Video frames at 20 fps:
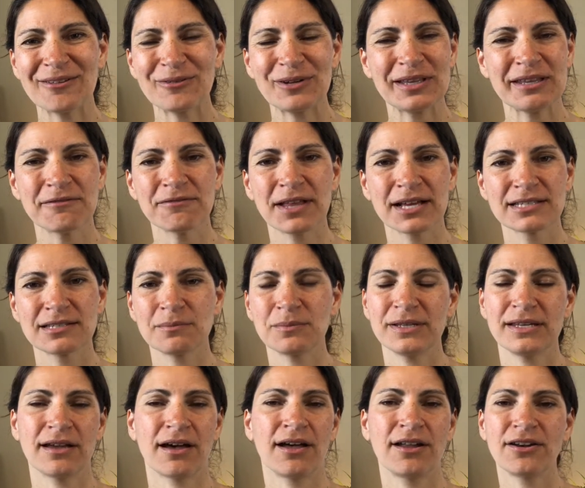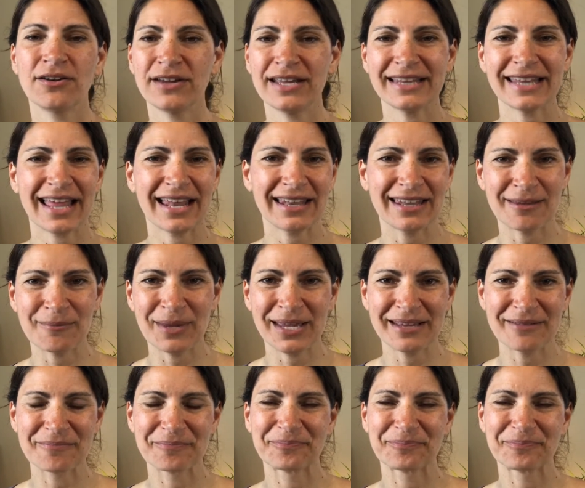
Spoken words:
really flexibly honoring that limit,